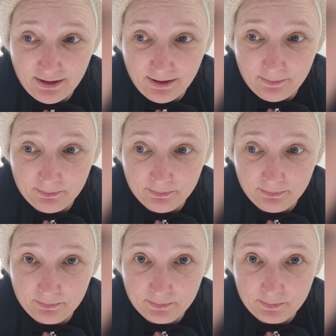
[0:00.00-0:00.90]

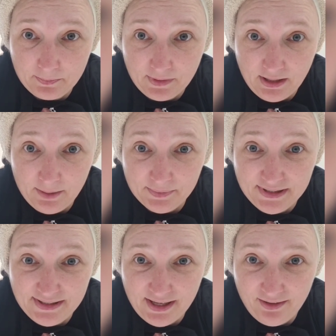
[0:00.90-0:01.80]
am
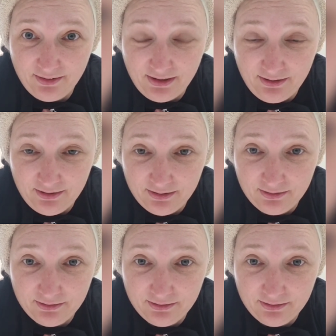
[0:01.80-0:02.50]
selling,